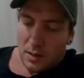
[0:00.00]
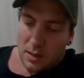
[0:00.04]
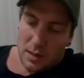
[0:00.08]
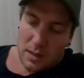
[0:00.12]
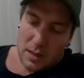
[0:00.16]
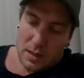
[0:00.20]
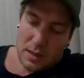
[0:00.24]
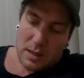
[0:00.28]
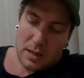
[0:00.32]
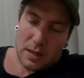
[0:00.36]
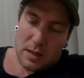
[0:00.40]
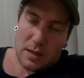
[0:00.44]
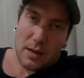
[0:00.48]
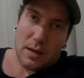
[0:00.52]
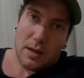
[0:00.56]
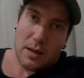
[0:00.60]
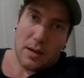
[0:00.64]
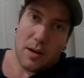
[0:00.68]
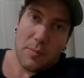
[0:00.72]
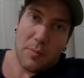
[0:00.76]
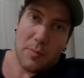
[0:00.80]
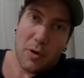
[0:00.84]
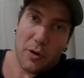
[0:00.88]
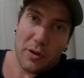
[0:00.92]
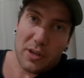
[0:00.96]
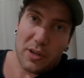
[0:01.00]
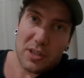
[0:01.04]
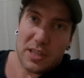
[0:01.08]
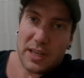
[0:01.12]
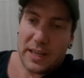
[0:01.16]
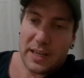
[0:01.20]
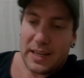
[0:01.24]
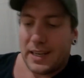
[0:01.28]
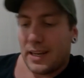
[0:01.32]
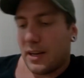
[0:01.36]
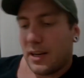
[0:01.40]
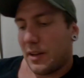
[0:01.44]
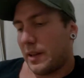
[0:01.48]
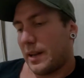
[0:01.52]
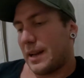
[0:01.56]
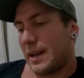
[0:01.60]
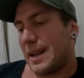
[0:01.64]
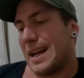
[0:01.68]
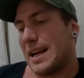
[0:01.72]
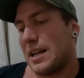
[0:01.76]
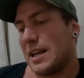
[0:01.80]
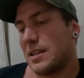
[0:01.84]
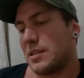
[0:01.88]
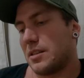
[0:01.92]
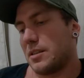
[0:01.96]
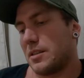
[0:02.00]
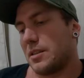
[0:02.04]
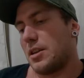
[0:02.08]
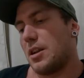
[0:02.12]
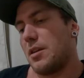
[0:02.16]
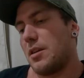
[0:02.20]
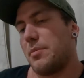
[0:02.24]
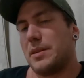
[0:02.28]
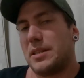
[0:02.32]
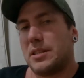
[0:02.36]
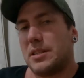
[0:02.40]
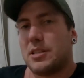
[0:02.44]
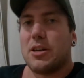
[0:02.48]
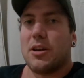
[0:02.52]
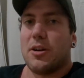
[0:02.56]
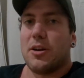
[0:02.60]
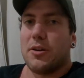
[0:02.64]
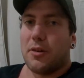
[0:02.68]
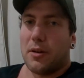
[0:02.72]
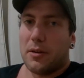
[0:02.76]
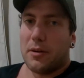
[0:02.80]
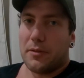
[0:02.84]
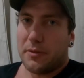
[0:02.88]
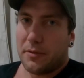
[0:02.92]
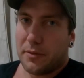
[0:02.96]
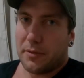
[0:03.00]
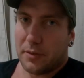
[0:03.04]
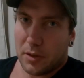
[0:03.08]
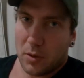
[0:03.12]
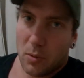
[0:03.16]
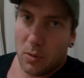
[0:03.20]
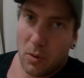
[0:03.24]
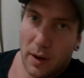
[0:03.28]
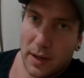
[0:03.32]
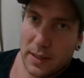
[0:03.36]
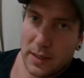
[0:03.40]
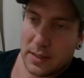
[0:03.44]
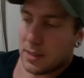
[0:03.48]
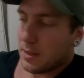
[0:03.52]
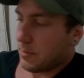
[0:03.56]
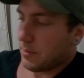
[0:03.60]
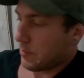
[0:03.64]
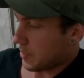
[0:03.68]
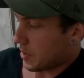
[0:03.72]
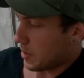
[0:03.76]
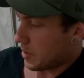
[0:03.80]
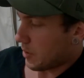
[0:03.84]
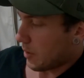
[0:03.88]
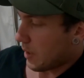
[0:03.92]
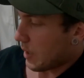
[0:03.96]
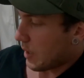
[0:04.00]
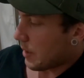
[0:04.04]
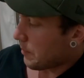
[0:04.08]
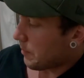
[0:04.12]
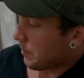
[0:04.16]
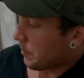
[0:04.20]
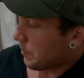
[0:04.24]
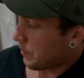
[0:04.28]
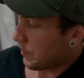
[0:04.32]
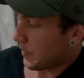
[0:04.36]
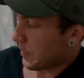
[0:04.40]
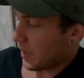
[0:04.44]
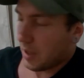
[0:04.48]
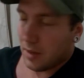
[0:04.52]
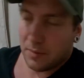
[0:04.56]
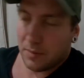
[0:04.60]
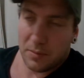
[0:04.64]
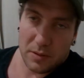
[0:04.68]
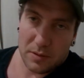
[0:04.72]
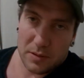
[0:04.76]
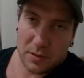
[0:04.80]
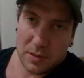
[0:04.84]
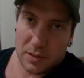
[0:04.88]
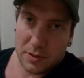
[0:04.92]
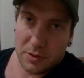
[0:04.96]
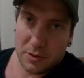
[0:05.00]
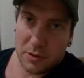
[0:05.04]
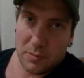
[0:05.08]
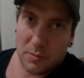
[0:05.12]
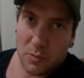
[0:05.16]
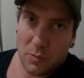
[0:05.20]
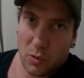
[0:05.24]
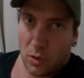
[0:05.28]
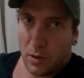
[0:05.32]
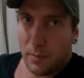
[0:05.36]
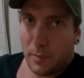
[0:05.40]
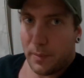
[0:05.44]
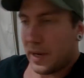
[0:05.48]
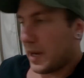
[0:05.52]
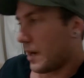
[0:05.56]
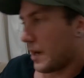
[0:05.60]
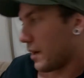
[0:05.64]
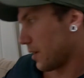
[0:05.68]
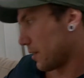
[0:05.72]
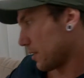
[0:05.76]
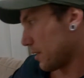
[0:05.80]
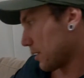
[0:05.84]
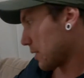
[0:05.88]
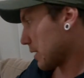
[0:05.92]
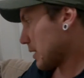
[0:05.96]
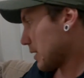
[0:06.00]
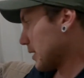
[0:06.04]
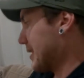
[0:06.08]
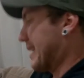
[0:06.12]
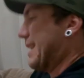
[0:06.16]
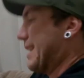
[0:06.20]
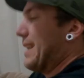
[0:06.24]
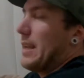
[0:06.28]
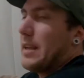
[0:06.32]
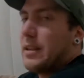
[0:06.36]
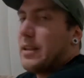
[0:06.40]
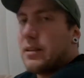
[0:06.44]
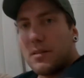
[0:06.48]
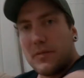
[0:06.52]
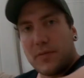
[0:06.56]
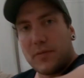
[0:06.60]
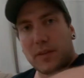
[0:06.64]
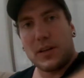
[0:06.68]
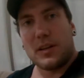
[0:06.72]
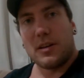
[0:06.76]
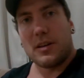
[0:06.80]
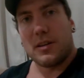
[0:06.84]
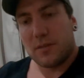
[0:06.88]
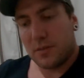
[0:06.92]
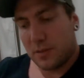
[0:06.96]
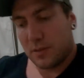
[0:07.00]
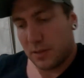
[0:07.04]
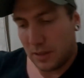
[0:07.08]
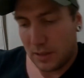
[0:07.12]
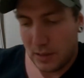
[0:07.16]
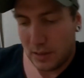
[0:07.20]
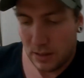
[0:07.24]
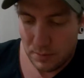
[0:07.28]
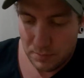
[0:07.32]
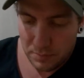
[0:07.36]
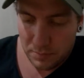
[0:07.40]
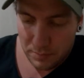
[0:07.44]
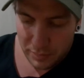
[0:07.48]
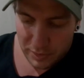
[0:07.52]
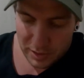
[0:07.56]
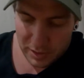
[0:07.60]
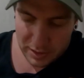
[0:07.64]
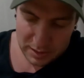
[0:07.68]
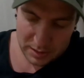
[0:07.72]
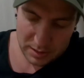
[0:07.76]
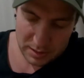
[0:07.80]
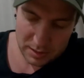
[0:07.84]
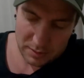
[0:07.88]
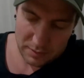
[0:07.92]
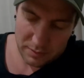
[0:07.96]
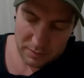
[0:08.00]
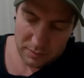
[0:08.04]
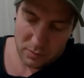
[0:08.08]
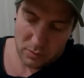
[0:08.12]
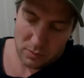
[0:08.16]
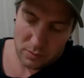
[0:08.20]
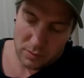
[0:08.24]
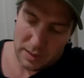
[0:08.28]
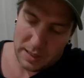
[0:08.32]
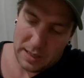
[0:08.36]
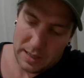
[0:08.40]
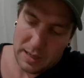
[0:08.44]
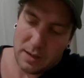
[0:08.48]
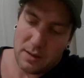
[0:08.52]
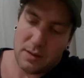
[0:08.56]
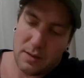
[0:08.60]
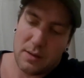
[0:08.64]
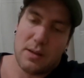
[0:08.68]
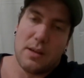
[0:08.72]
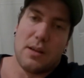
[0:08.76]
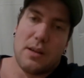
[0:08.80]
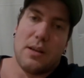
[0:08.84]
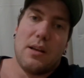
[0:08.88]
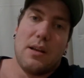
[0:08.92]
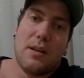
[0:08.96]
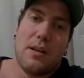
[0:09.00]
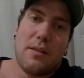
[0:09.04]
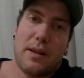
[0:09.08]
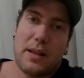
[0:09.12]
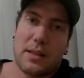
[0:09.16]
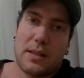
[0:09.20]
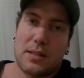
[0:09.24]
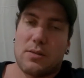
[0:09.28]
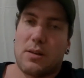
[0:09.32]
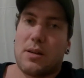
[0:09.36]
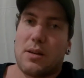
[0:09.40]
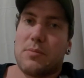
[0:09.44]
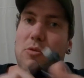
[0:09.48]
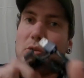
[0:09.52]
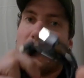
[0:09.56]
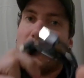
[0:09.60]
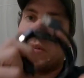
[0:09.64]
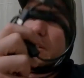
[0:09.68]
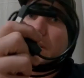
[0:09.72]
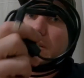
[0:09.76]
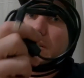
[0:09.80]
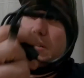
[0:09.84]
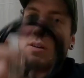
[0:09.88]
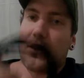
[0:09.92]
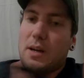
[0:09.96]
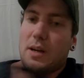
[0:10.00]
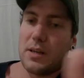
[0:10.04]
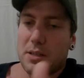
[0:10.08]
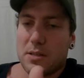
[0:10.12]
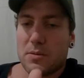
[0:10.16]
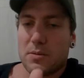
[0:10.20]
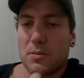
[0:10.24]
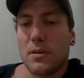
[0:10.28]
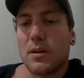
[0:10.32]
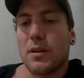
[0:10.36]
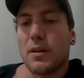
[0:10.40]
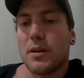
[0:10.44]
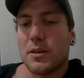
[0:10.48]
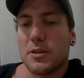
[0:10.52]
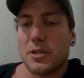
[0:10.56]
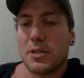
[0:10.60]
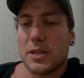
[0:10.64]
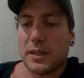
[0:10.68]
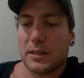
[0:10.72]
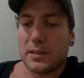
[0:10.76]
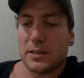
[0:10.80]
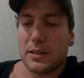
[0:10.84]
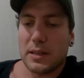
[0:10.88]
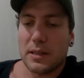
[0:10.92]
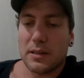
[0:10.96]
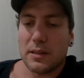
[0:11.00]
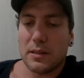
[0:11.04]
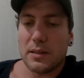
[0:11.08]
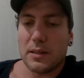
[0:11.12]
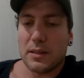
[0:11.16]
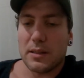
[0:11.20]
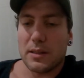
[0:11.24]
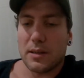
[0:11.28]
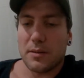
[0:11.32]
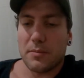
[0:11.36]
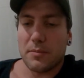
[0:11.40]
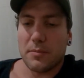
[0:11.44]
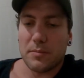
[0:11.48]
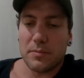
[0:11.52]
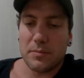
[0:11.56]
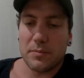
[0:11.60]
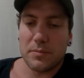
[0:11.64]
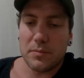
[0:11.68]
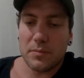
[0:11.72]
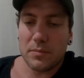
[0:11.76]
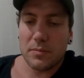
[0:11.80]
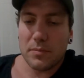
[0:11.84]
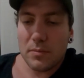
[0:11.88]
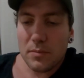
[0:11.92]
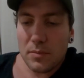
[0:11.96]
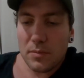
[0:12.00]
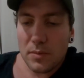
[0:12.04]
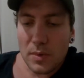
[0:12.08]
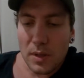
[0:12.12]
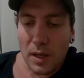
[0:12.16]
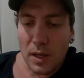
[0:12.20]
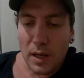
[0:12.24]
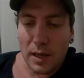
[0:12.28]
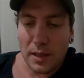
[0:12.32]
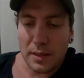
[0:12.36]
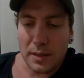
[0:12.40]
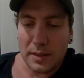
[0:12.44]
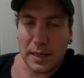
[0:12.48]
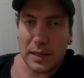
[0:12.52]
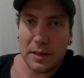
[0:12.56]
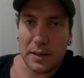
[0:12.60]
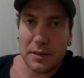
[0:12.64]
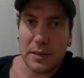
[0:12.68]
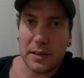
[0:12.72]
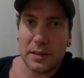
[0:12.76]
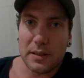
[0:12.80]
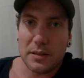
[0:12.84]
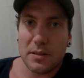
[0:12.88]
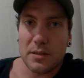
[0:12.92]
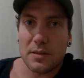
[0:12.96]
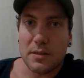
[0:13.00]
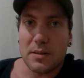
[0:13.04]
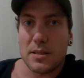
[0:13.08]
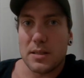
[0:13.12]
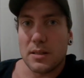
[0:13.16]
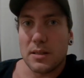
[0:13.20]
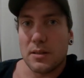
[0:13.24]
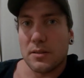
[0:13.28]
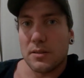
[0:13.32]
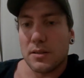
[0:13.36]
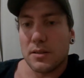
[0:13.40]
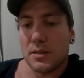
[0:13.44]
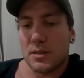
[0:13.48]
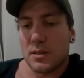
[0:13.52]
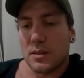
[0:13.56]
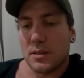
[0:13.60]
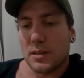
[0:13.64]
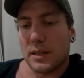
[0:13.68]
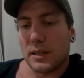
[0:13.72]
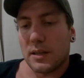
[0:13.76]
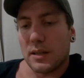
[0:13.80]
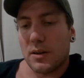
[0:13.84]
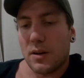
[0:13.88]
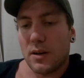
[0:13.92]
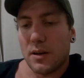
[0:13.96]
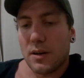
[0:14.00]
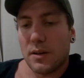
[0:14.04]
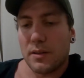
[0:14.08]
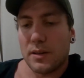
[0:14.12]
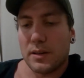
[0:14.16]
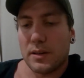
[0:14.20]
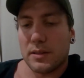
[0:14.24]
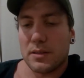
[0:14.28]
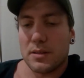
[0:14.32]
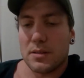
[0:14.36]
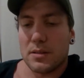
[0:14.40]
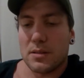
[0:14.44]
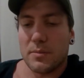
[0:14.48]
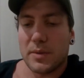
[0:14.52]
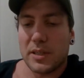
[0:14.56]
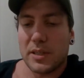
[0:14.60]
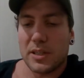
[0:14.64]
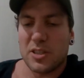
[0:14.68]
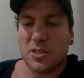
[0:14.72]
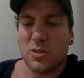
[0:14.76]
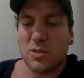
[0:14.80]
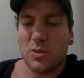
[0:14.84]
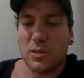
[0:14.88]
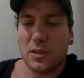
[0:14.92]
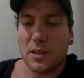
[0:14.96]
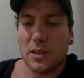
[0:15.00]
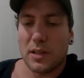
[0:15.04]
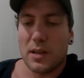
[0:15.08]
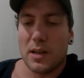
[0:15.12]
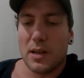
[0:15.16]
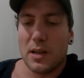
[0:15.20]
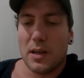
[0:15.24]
motor seat in it that hasn't been turned over for quite some time. I'll tell you more about it in the videos to come, but for now, that's why I bought this guy. I just wanted to check down the down into the cylinders and that kind of thing, just to make sure that